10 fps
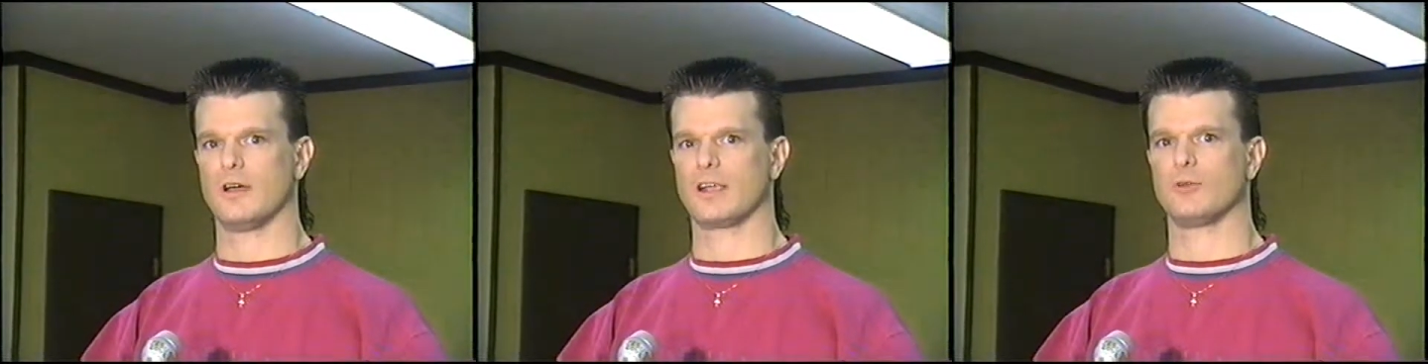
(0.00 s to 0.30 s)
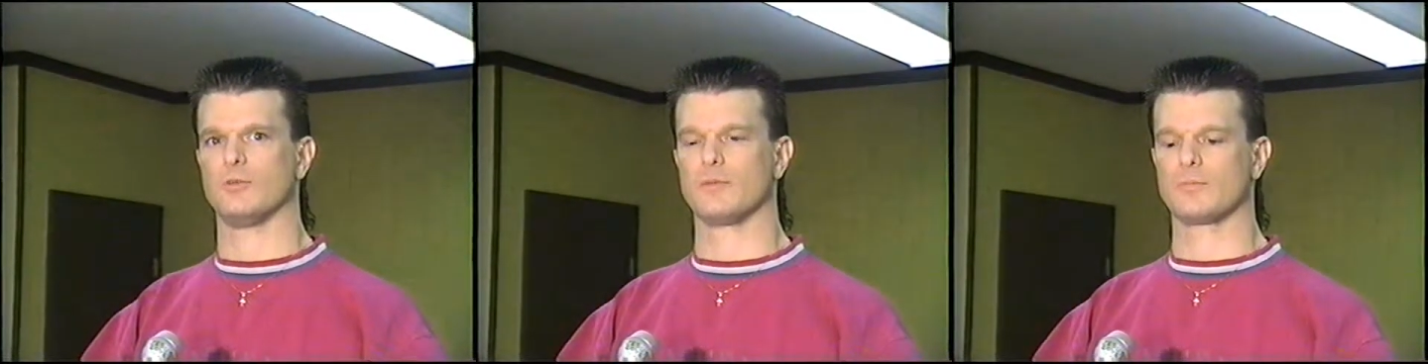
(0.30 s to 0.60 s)
I
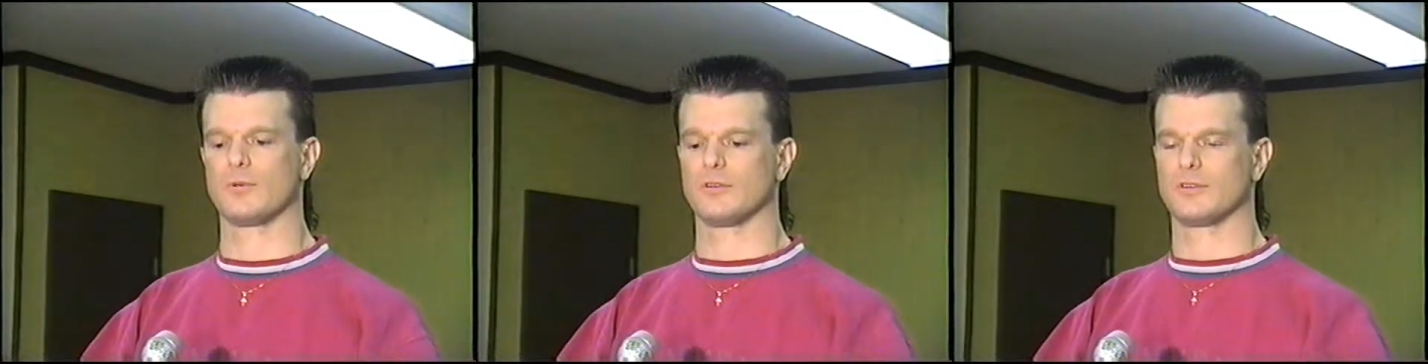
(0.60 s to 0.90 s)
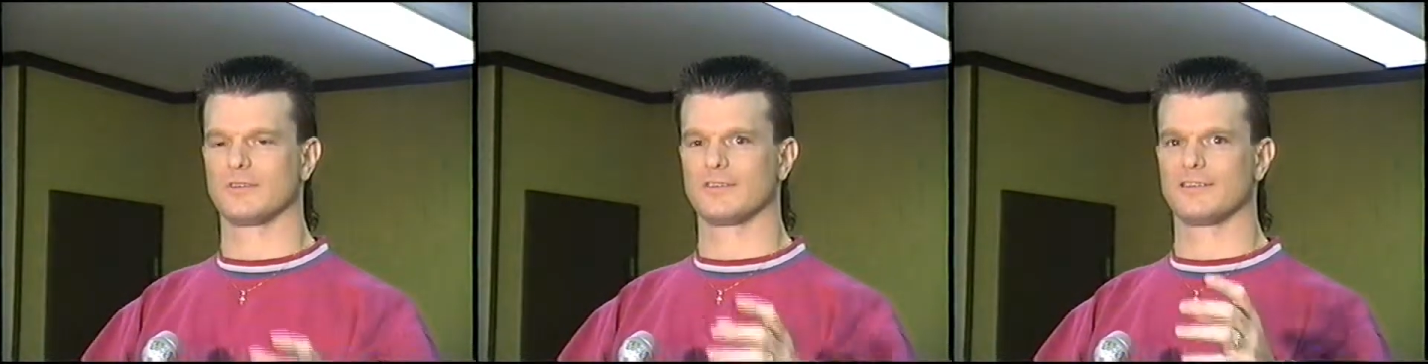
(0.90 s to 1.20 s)
can
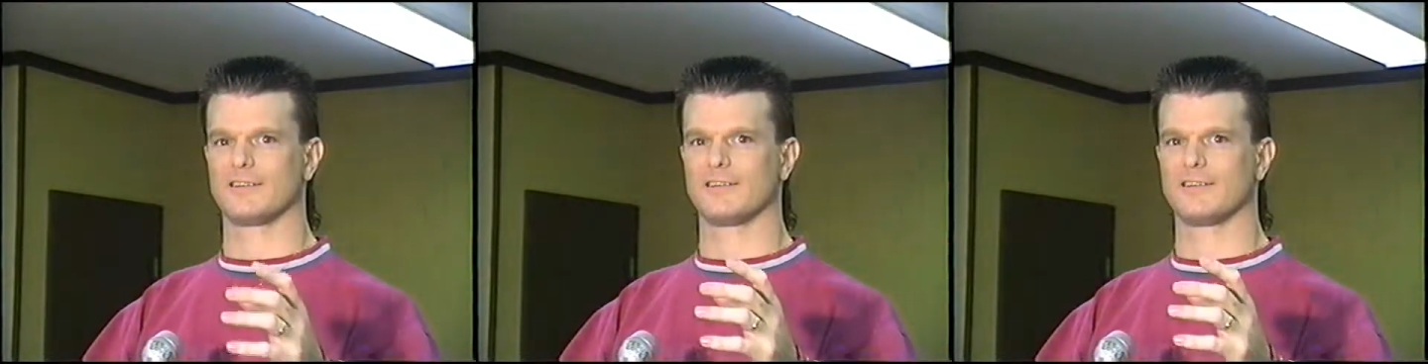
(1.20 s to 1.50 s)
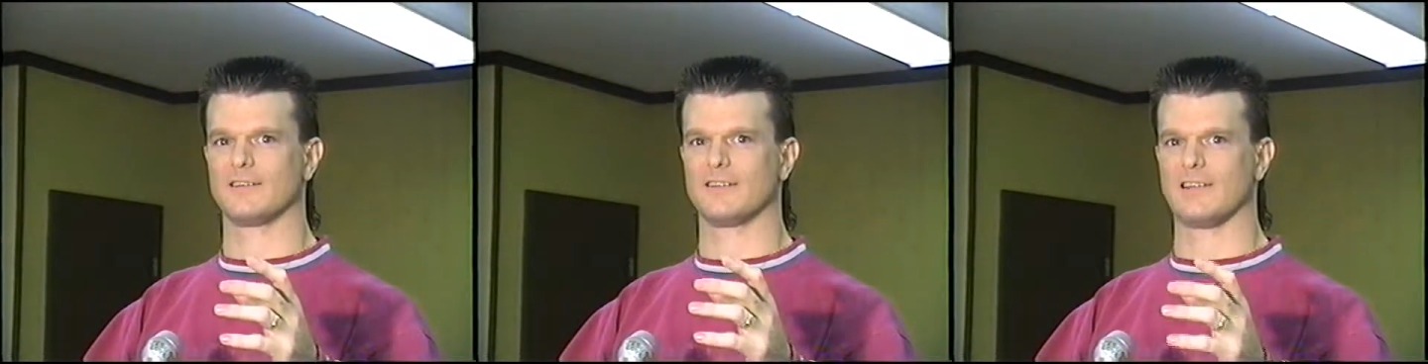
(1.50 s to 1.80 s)
remember
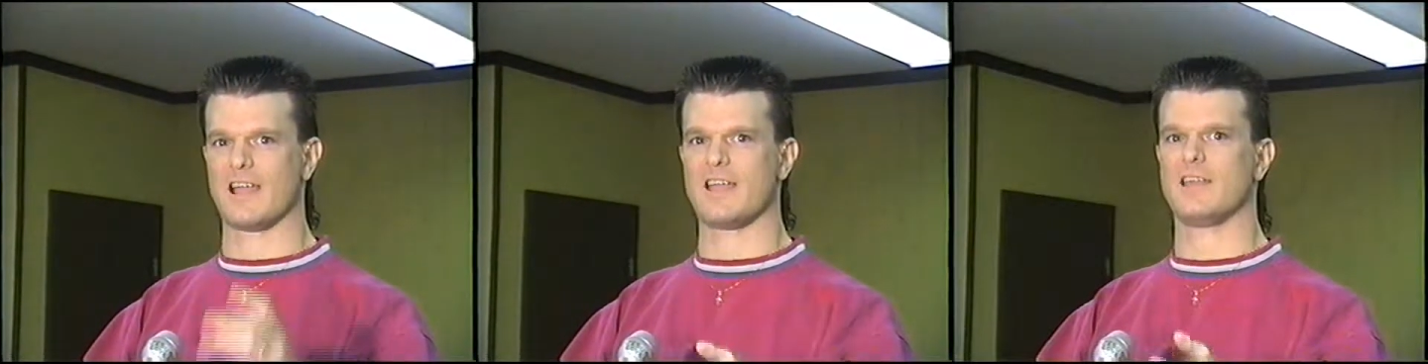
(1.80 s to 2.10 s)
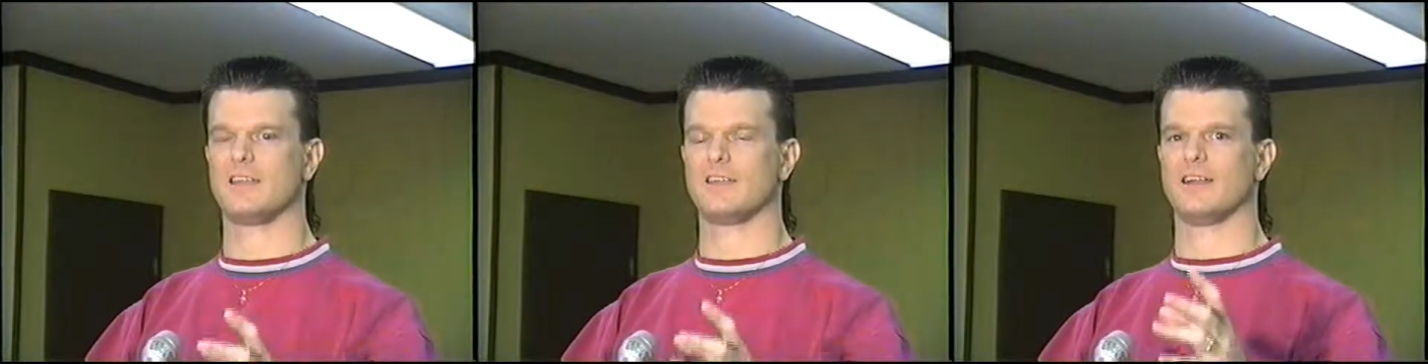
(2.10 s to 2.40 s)

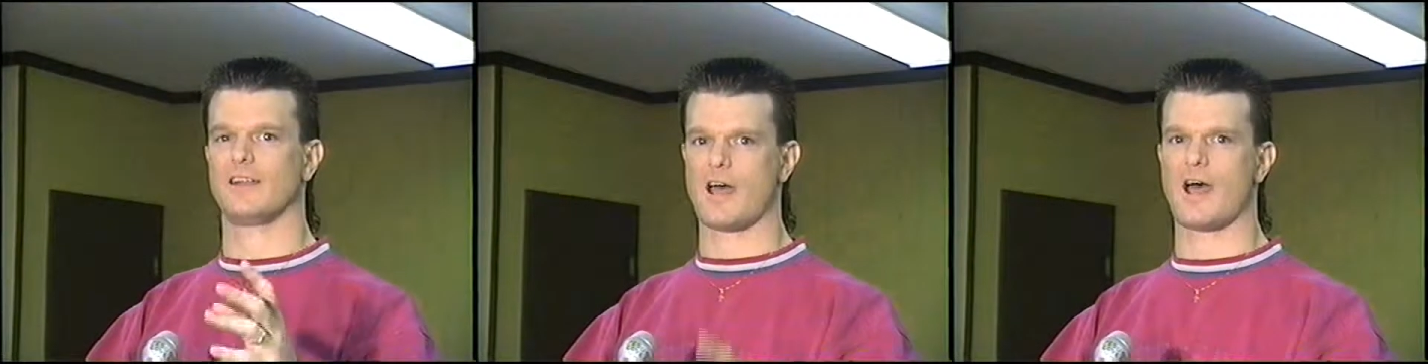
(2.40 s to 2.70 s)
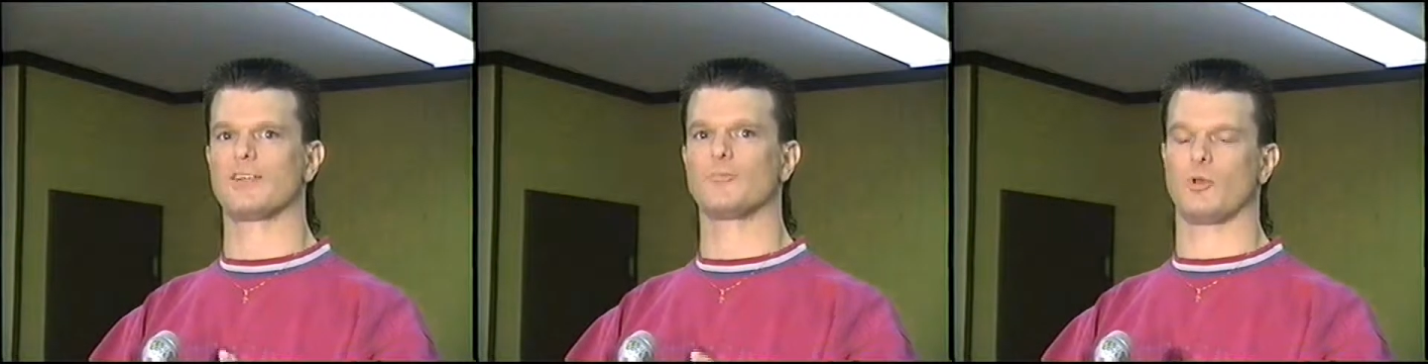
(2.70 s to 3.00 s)
laying in a
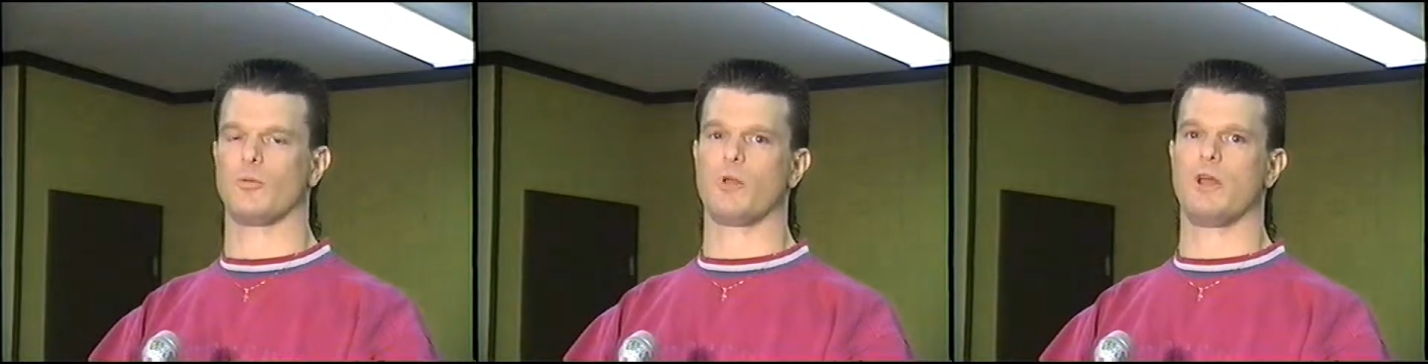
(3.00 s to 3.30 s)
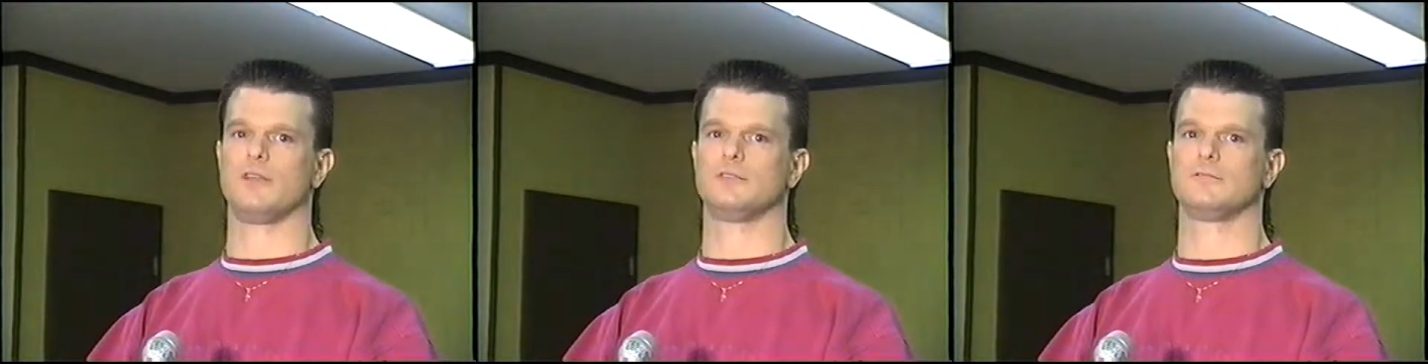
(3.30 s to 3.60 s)
hospital
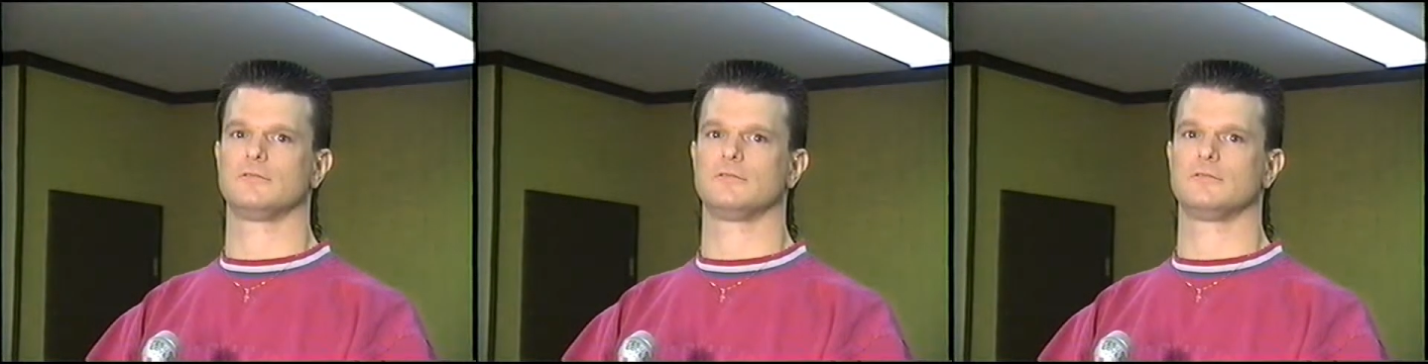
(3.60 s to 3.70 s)
bed.